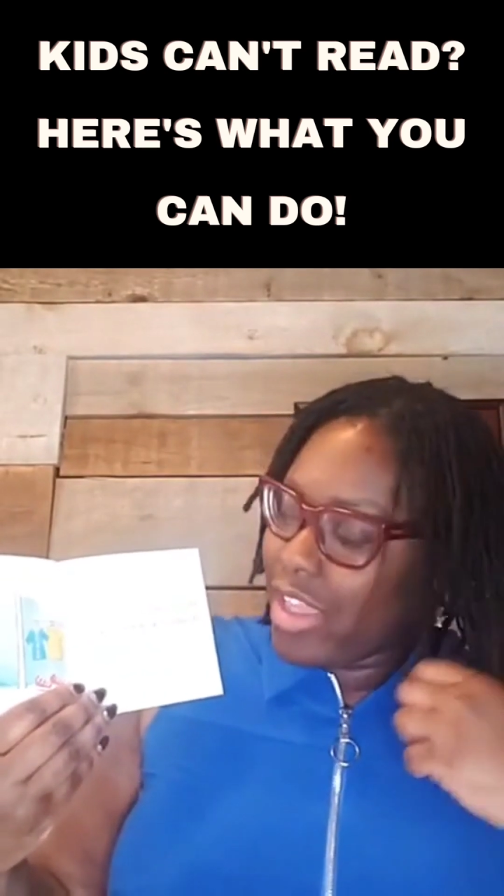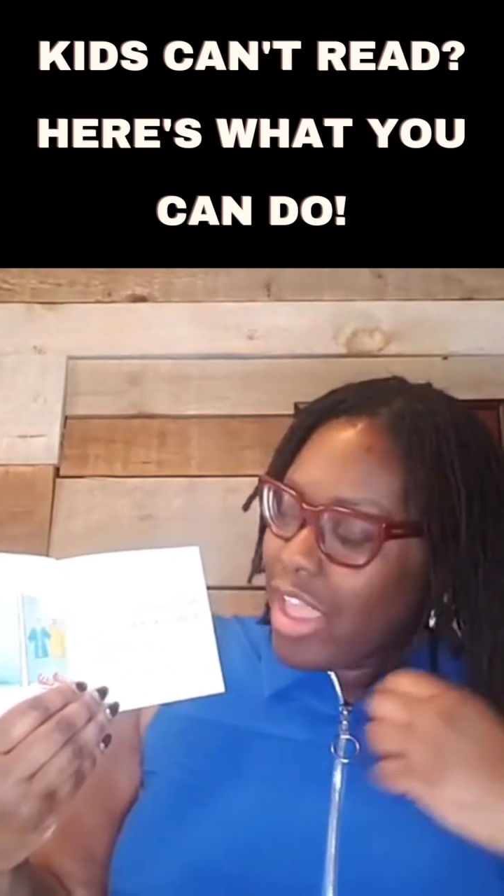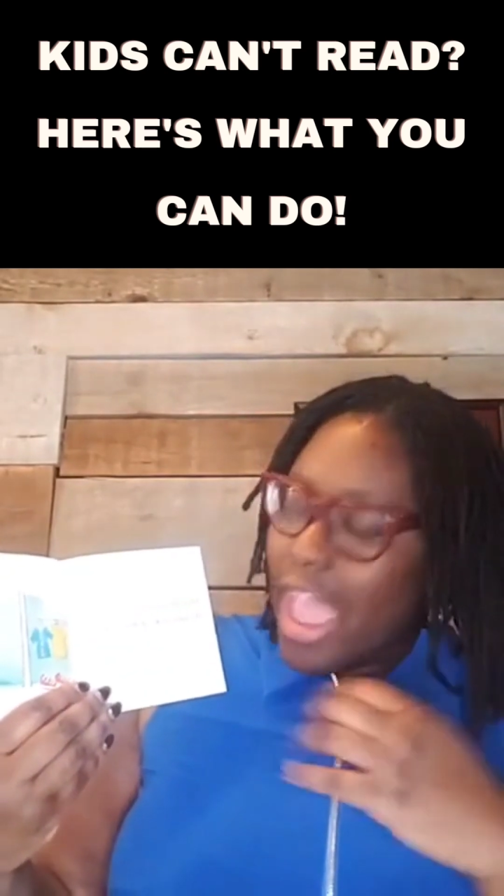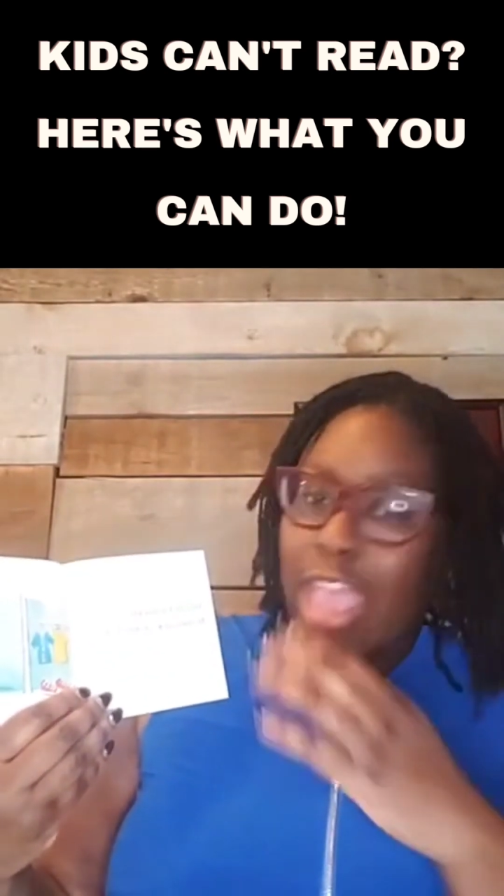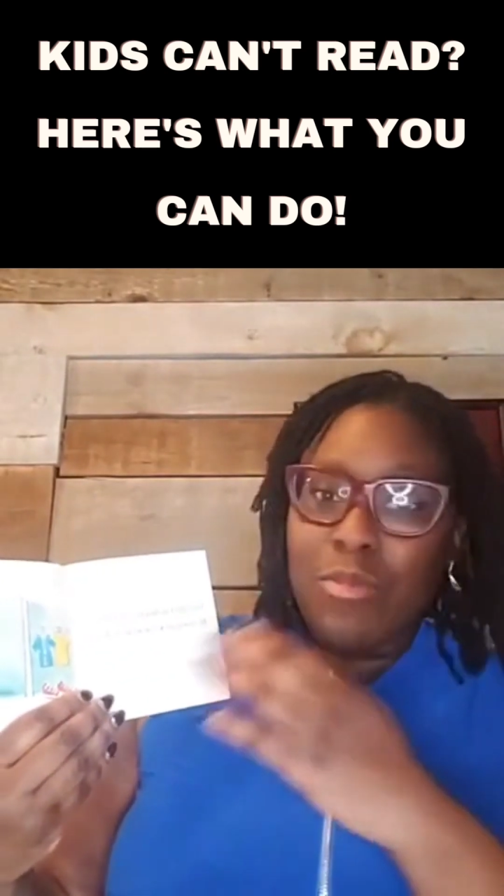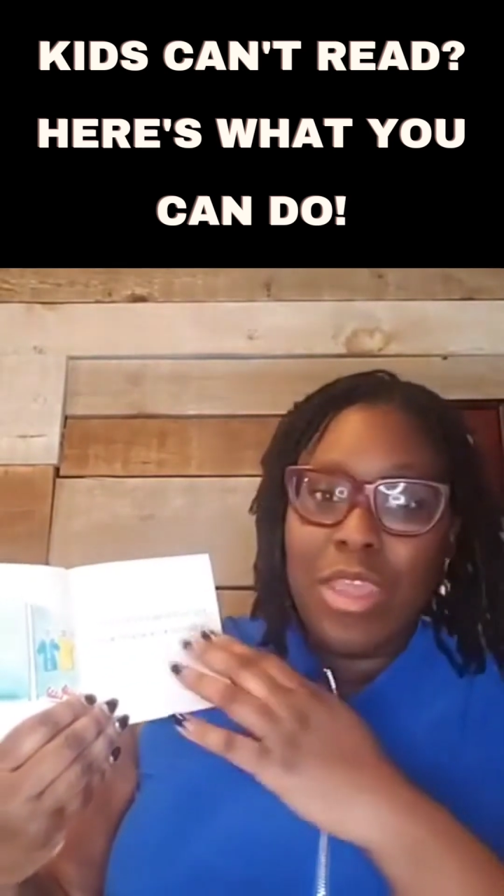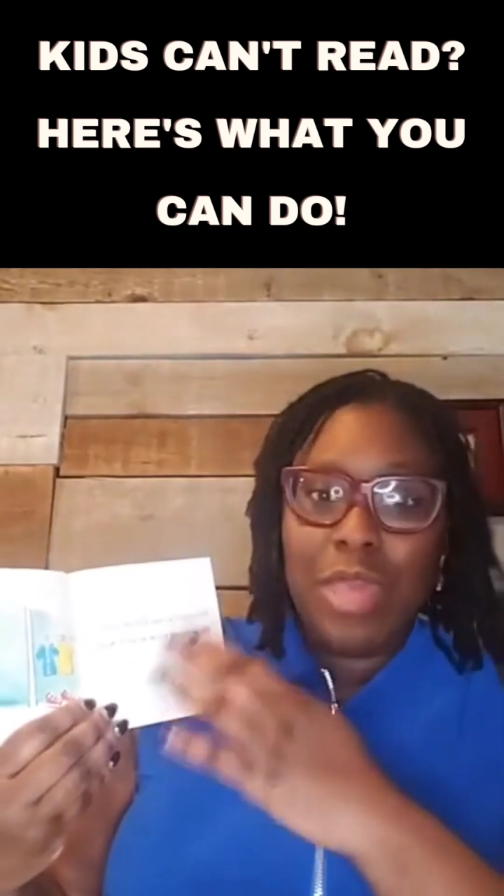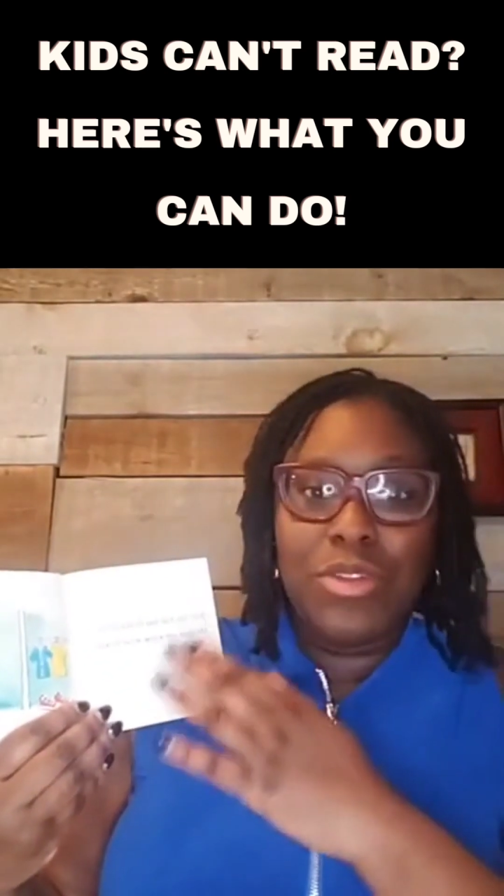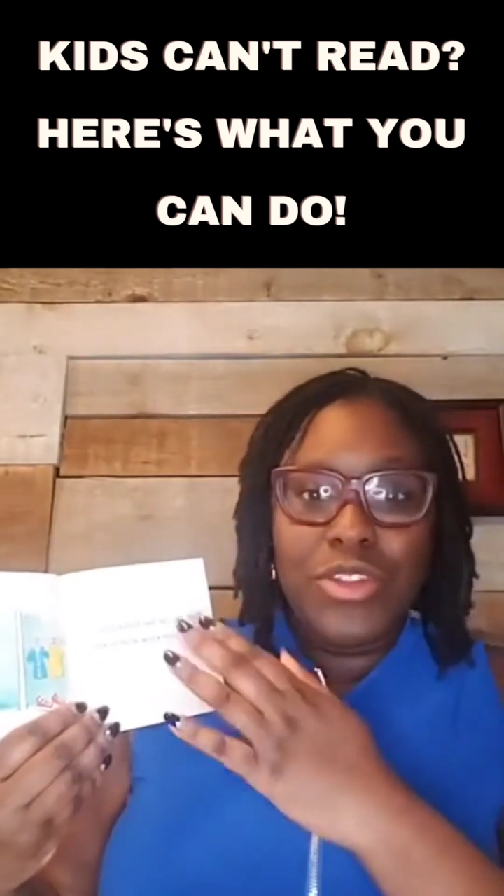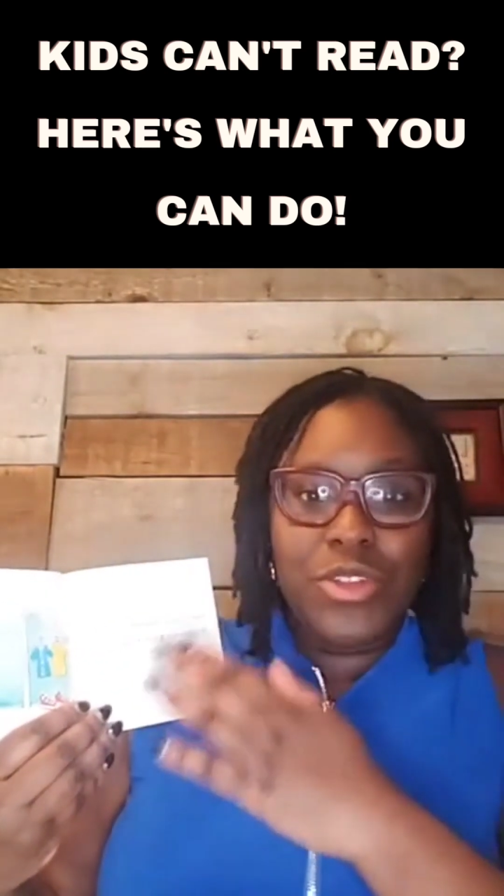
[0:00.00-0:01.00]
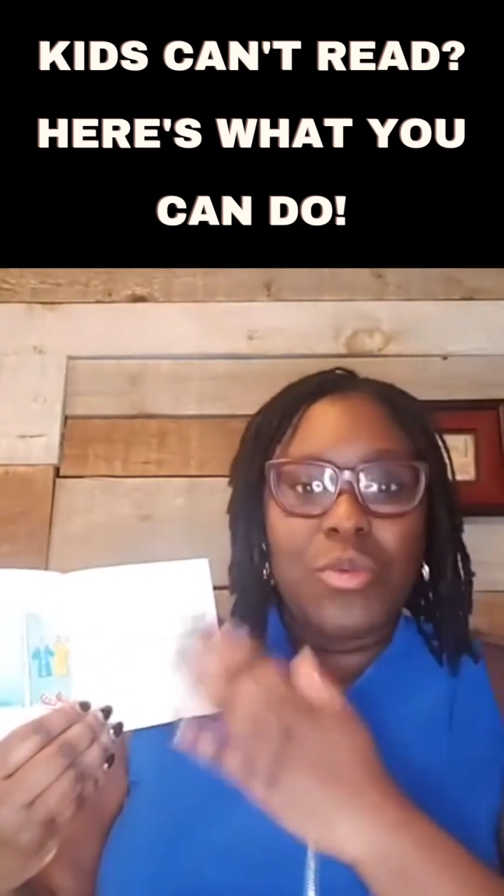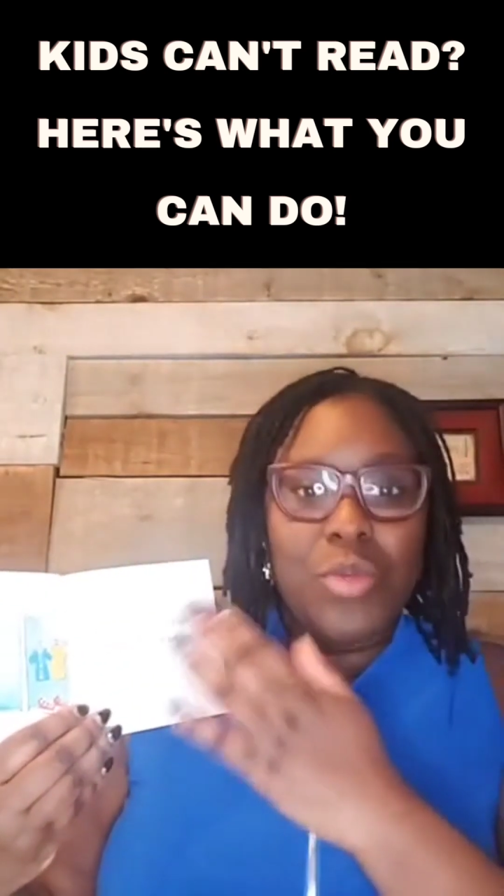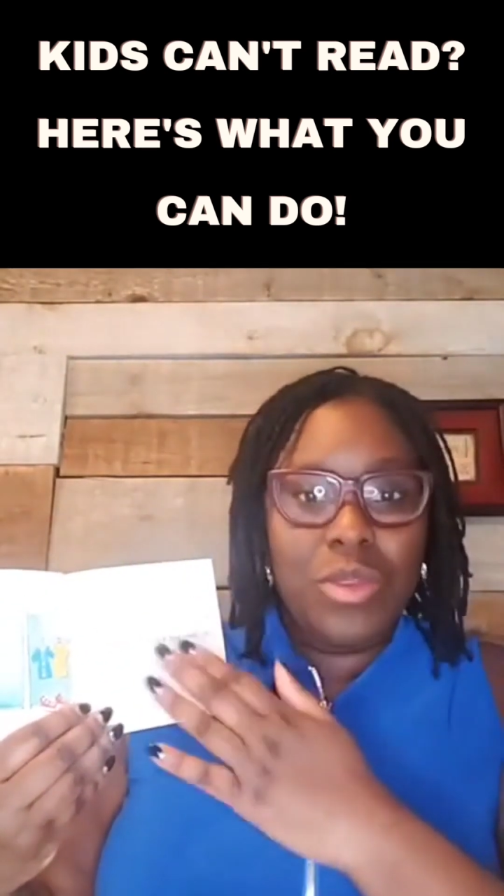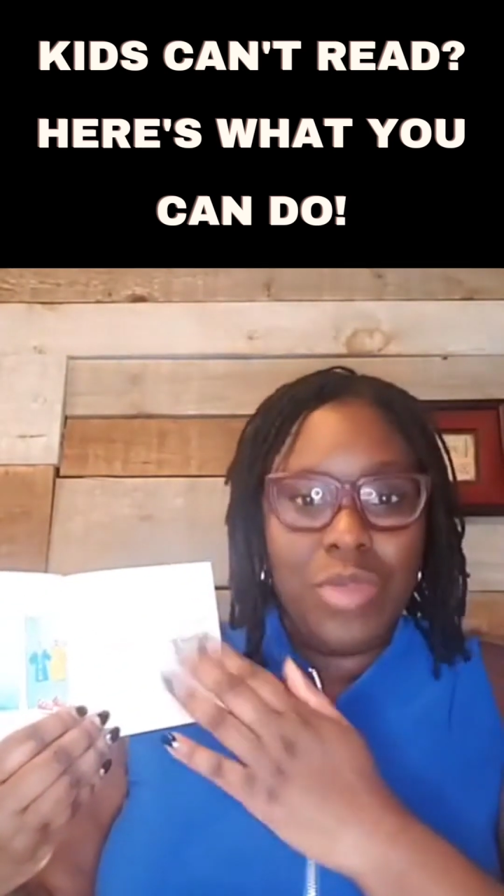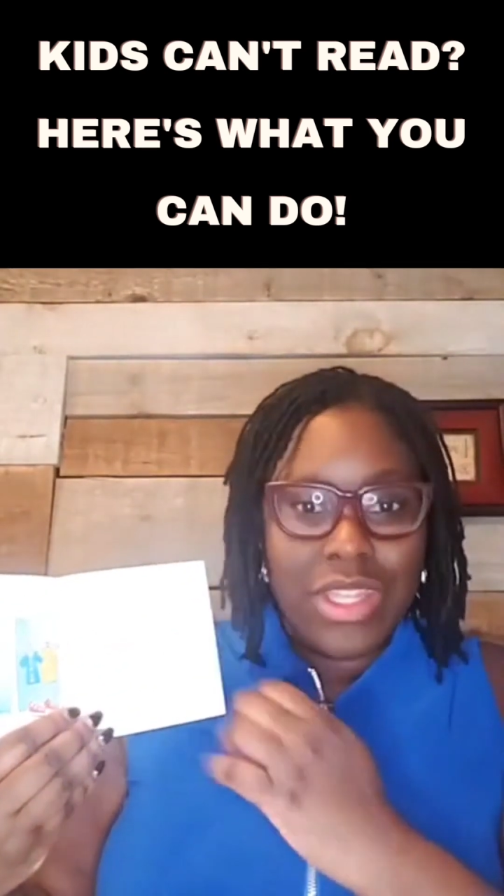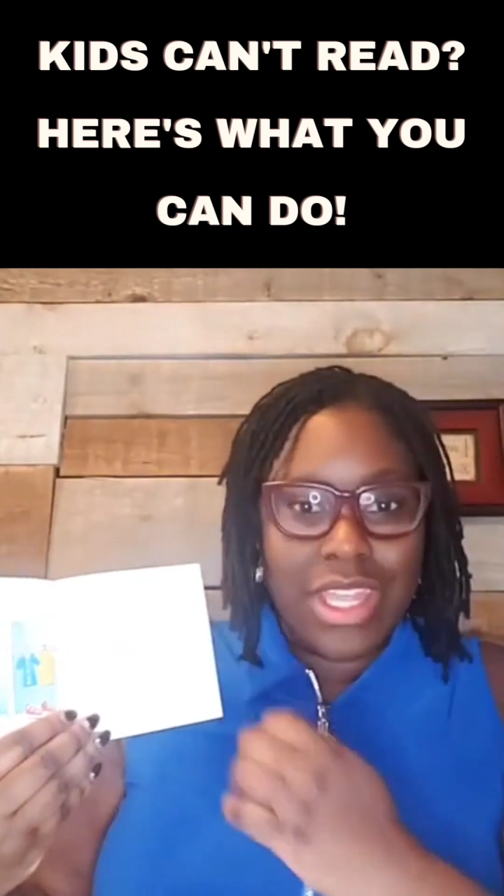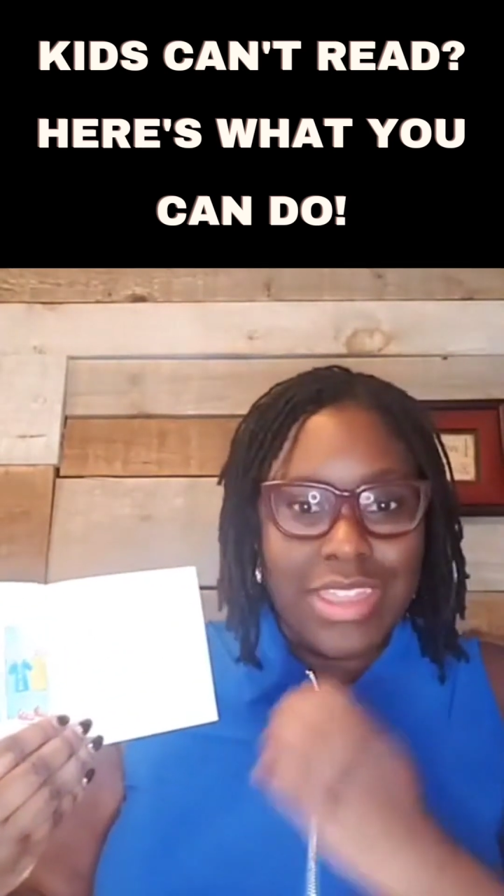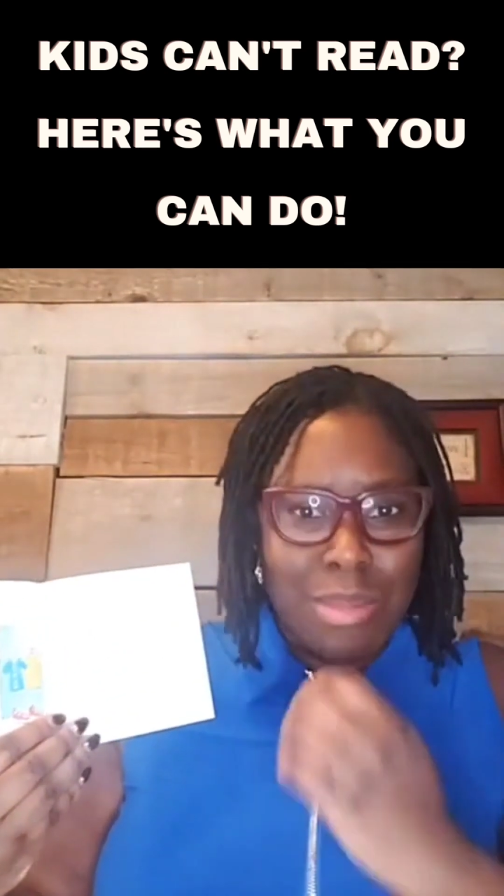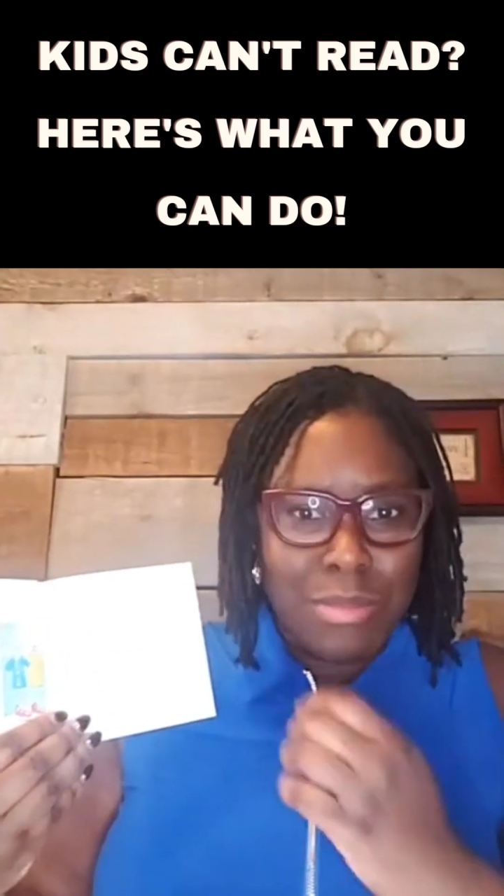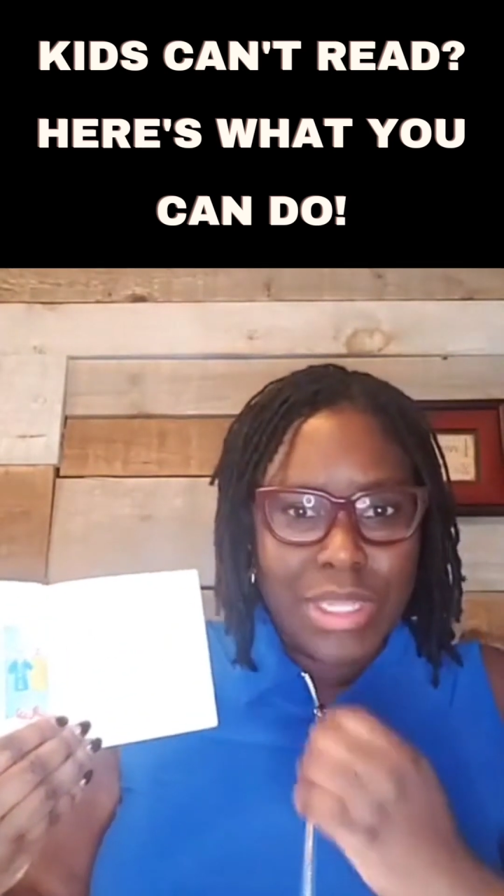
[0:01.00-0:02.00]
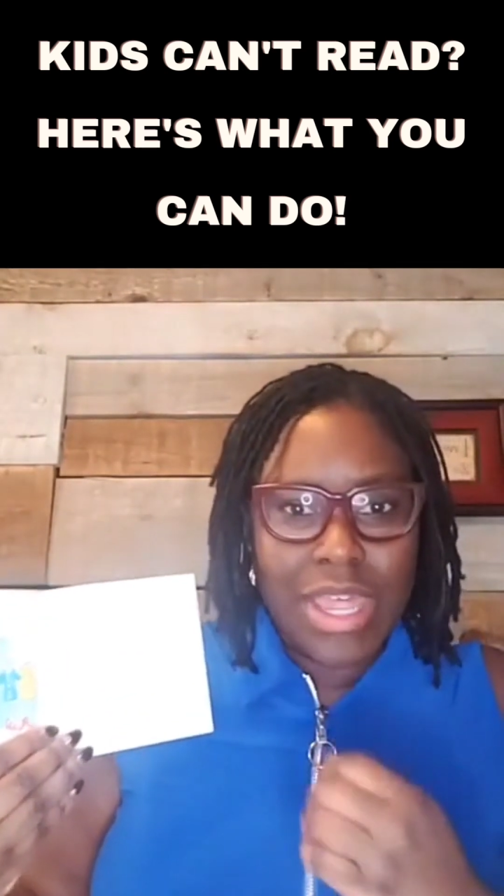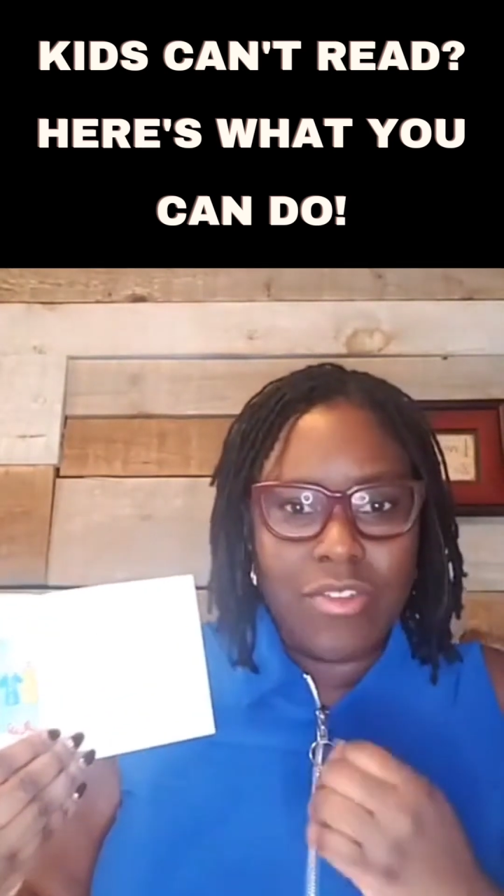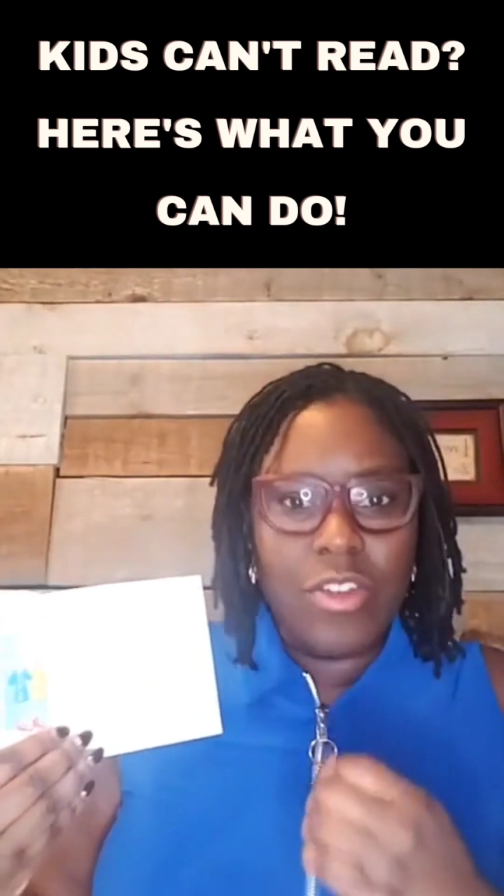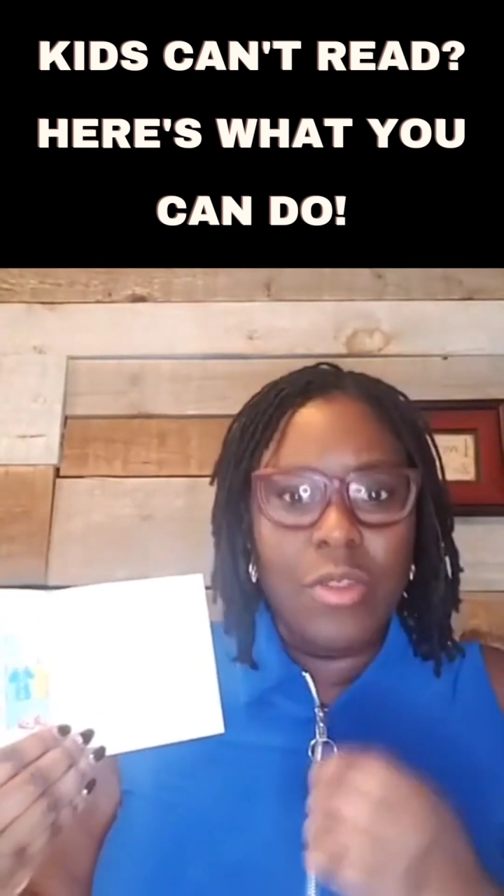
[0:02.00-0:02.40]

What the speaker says: and be able to reread that themselves